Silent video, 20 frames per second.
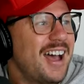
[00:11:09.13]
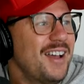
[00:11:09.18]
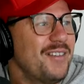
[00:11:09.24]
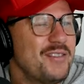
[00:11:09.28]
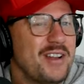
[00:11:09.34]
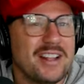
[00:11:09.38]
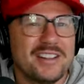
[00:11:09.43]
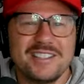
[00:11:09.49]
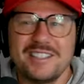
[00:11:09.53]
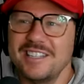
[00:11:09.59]

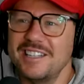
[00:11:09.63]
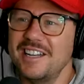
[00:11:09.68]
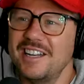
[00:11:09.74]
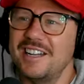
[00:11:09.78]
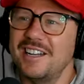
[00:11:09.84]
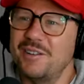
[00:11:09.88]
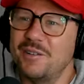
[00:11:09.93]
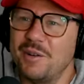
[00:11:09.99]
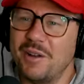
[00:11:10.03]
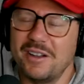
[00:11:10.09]
I've not seen
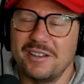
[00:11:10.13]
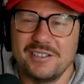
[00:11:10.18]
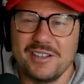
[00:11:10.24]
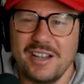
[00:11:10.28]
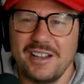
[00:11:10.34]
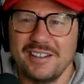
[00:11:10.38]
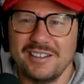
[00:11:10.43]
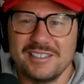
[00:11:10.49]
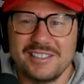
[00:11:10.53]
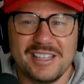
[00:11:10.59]
any, uh,
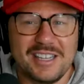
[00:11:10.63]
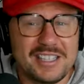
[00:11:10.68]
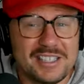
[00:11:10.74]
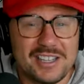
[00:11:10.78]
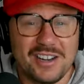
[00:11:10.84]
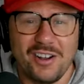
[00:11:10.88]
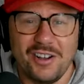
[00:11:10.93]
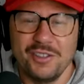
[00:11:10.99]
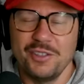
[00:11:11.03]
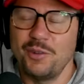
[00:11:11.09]
is it,
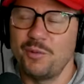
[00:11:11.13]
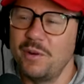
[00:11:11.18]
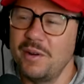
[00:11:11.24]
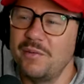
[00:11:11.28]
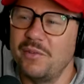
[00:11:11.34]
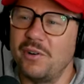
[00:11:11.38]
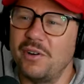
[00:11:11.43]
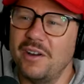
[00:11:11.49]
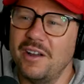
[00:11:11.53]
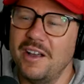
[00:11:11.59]
is it on the
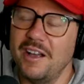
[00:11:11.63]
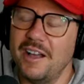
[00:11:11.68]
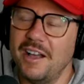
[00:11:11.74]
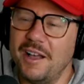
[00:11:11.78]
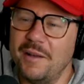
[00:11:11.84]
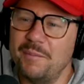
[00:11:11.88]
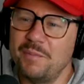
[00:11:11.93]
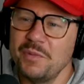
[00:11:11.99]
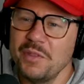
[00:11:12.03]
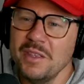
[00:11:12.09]
river?
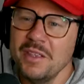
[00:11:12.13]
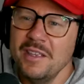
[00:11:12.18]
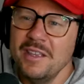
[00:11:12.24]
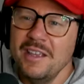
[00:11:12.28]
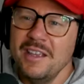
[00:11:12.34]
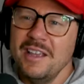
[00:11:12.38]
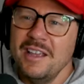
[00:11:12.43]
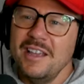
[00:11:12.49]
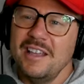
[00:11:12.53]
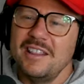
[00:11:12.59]
Um,
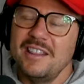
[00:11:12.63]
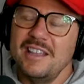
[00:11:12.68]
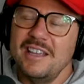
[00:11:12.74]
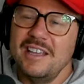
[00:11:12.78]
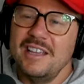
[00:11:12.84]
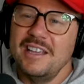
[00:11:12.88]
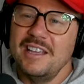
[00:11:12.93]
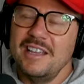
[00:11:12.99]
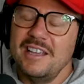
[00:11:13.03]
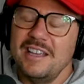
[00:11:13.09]

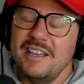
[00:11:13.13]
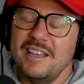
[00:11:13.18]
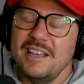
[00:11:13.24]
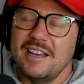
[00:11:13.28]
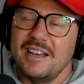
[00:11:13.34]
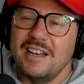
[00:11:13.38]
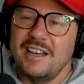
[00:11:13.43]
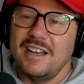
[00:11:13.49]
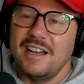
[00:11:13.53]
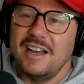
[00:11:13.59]

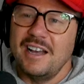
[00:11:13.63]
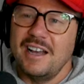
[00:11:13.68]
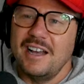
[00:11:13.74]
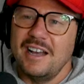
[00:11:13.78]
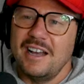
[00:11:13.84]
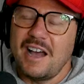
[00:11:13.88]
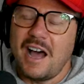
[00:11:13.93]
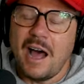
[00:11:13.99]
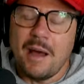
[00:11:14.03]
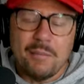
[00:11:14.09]
The
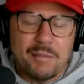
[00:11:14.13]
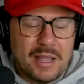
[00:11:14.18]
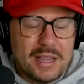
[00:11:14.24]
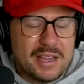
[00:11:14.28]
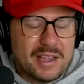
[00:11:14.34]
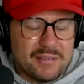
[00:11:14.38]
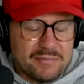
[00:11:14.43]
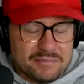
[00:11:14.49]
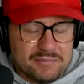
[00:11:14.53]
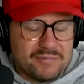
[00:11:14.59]
uh, I'm
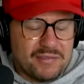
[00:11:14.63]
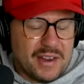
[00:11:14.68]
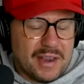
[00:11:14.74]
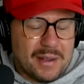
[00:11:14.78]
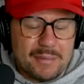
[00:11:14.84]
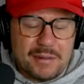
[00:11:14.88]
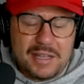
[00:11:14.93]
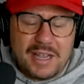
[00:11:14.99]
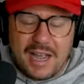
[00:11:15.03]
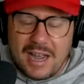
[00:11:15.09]
like a
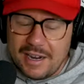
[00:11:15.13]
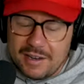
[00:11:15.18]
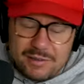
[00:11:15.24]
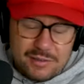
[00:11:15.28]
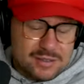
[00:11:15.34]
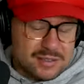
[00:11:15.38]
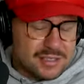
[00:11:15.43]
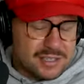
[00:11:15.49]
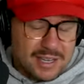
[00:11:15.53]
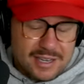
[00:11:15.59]
family guy
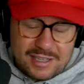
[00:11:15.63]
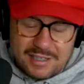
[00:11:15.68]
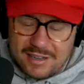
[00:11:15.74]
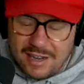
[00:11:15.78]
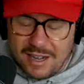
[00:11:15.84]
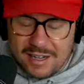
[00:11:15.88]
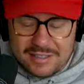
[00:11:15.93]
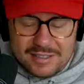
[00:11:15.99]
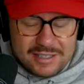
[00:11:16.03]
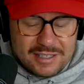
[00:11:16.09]
who's like
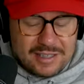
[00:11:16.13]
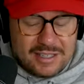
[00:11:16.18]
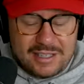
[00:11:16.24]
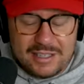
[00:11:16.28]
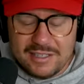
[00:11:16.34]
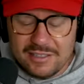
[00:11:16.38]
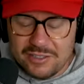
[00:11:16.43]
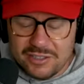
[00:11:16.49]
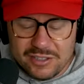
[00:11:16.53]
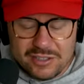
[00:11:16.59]

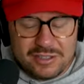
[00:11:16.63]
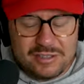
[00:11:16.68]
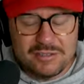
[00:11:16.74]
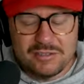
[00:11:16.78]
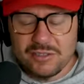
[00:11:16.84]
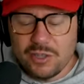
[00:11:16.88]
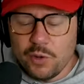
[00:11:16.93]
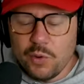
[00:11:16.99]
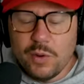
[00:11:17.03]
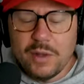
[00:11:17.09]
constantly just
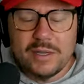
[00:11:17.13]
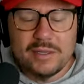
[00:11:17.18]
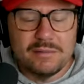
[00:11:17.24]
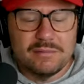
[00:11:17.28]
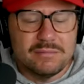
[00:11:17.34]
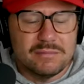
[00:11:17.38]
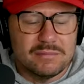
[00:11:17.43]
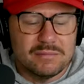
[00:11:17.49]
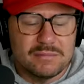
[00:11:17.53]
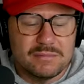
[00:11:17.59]

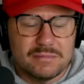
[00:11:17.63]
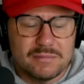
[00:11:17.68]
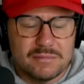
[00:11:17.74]
doing